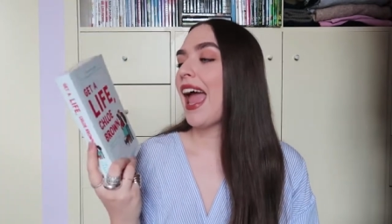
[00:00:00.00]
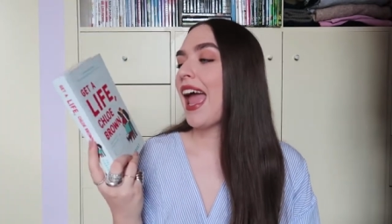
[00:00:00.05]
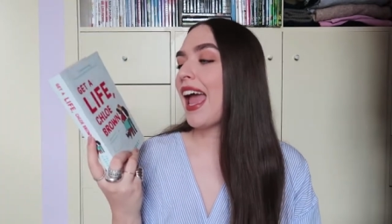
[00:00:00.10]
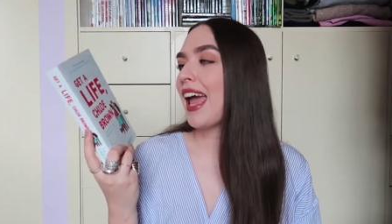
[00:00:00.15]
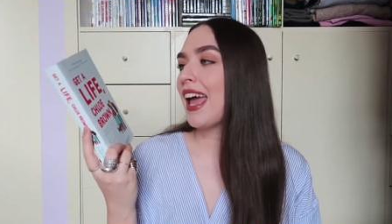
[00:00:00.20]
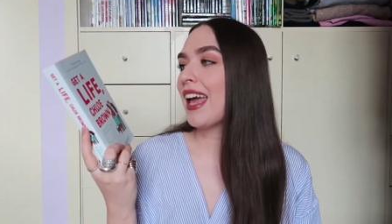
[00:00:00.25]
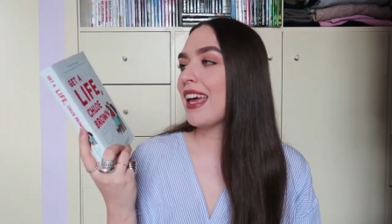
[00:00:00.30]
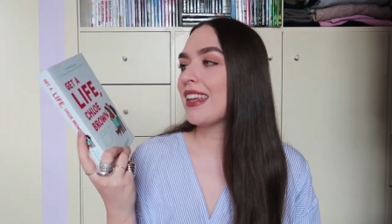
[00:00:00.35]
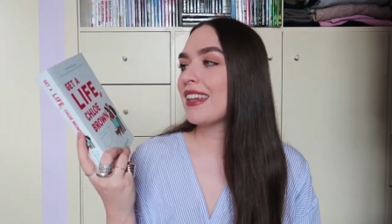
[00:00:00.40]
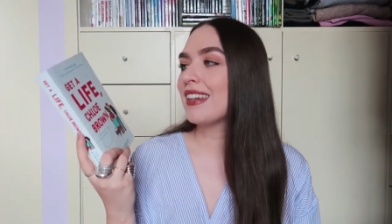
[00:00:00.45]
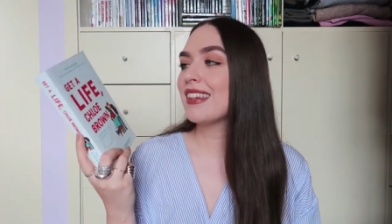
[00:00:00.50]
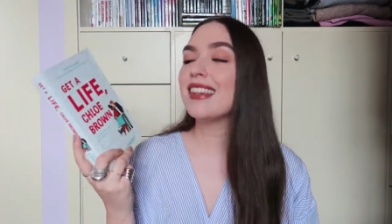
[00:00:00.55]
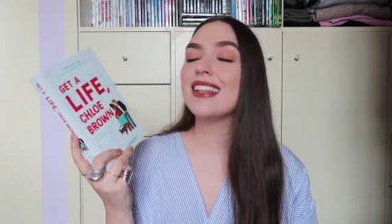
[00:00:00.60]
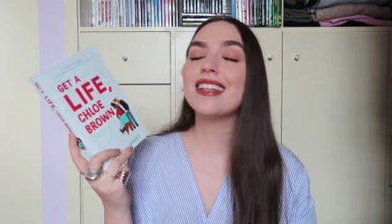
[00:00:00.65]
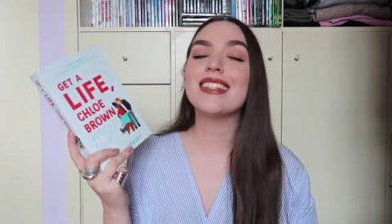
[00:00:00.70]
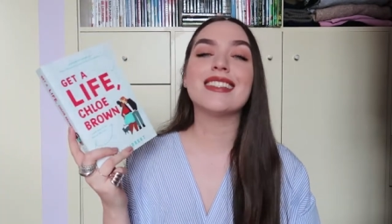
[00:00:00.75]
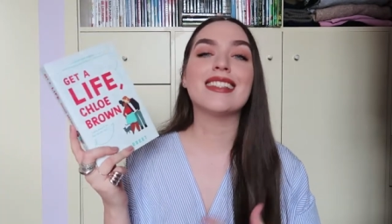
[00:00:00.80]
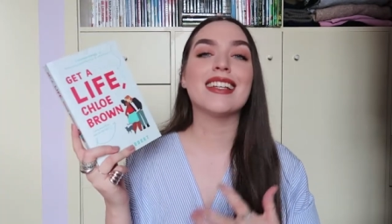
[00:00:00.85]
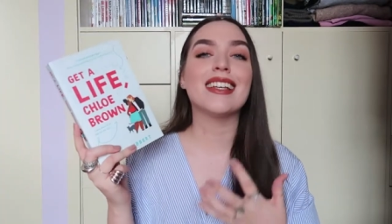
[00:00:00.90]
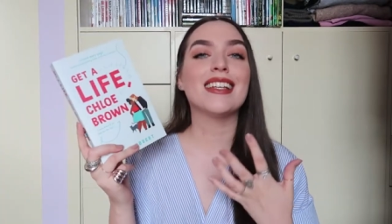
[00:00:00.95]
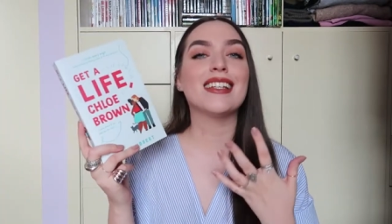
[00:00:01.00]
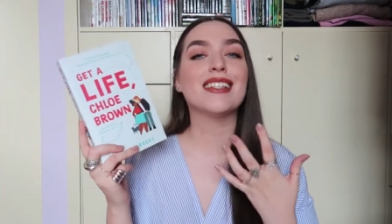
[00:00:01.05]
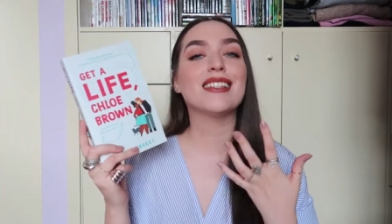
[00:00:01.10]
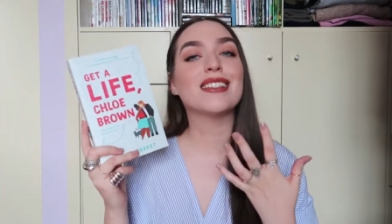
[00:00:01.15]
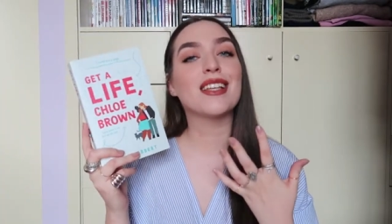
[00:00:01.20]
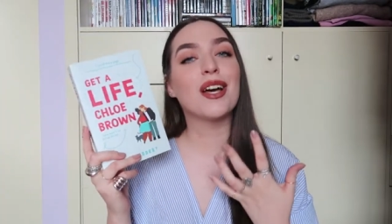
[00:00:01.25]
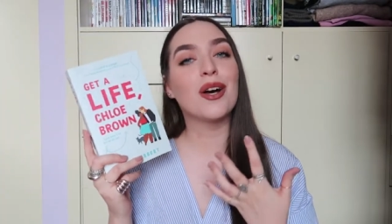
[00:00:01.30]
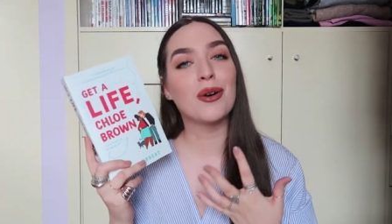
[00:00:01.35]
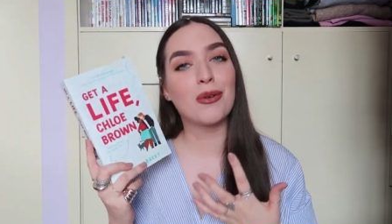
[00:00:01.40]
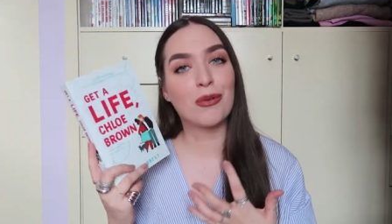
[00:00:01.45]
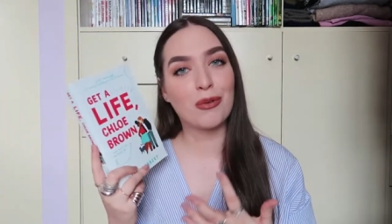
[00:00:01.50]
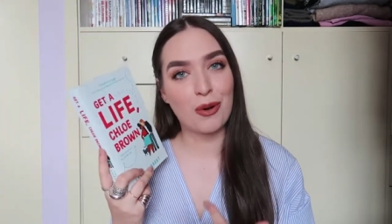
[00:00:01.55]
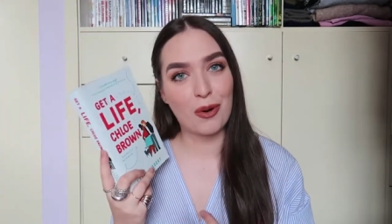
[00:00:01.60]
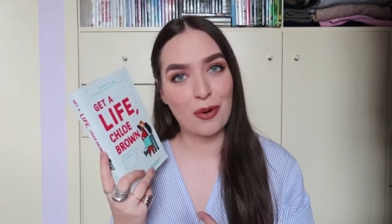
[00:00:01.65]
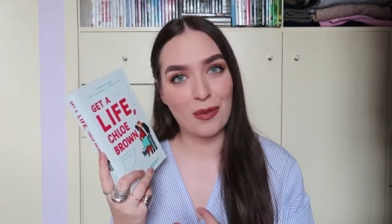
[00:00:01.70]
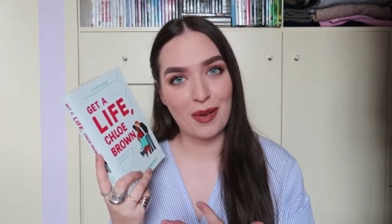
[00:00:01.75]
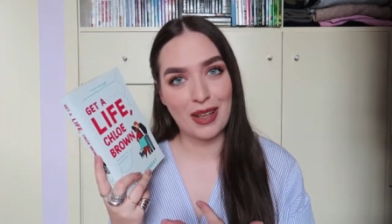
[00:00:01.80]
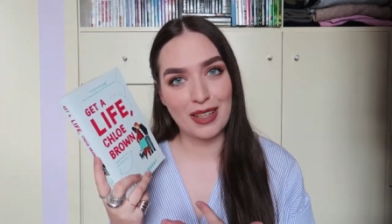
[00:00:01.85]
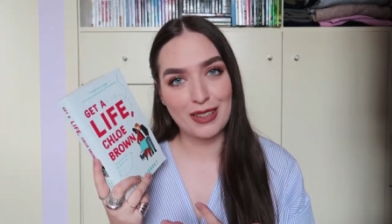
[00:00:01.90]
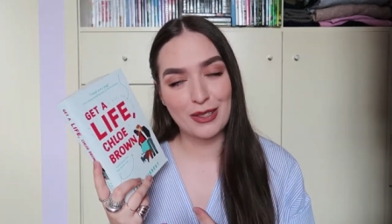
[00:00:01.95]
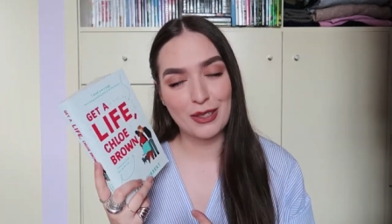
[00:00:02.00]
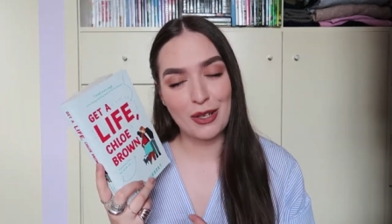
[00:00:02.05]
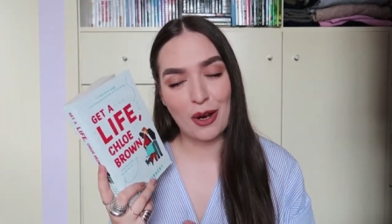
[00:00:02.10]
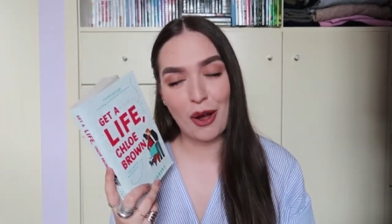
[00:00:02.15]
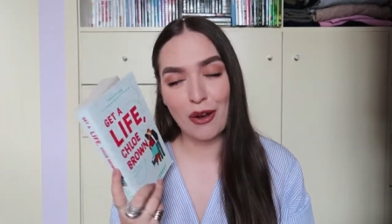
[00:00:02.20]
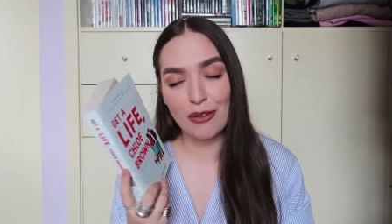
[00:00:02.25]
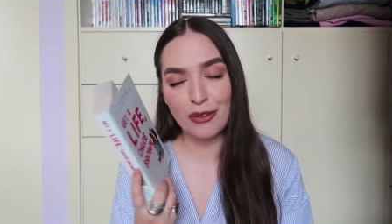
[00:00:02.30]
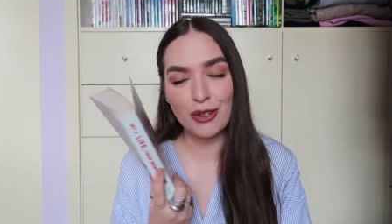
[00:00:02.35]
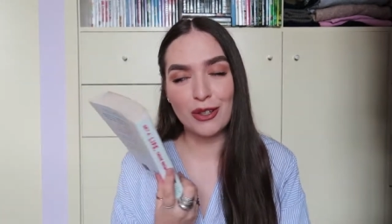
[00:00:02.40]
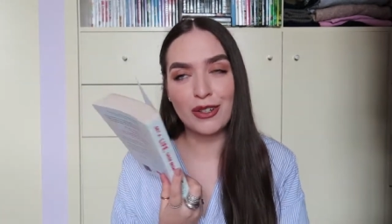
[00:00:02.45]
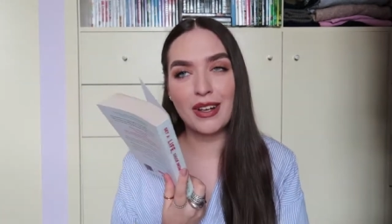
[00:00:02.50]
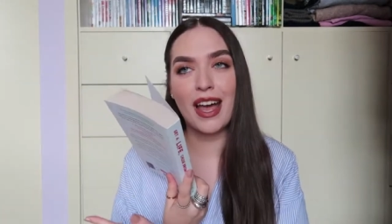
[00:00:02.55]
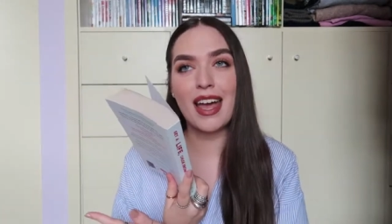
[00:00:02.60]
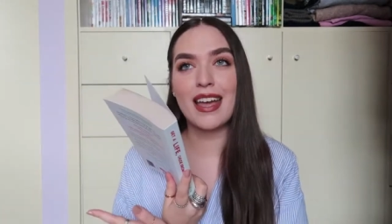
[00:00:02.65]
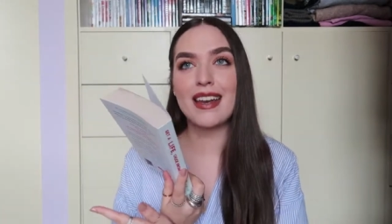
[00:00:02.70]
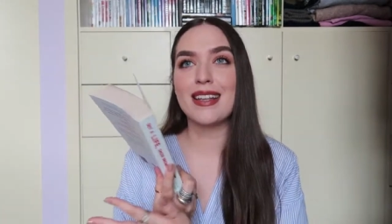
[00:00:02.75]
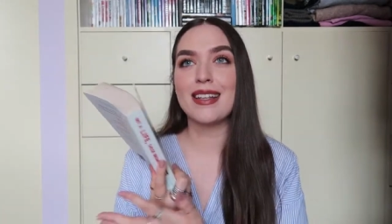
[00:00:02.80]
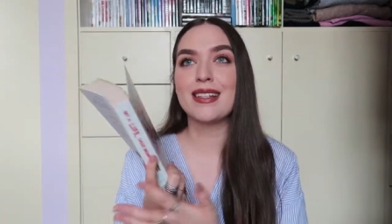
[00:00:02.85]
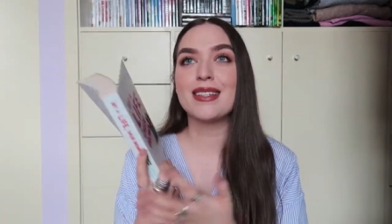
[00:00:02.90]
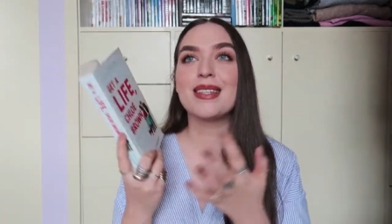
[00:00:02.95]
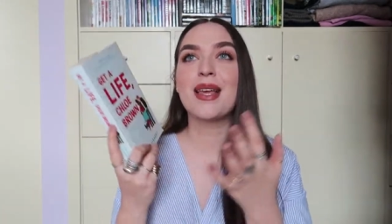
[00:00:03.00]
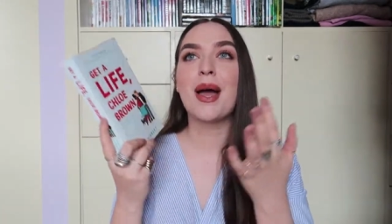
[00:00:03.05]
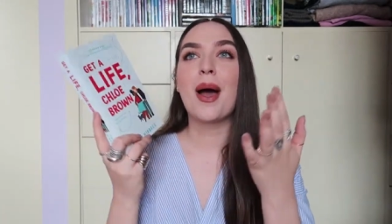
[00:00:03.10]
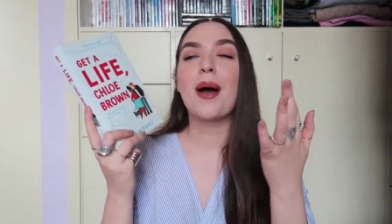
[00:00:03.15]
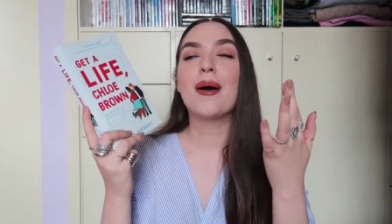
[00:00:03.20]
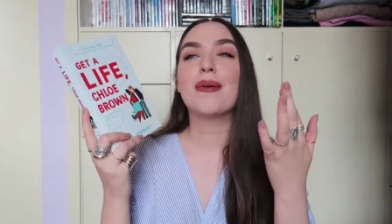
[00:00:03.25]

and this is a romance novel, and it's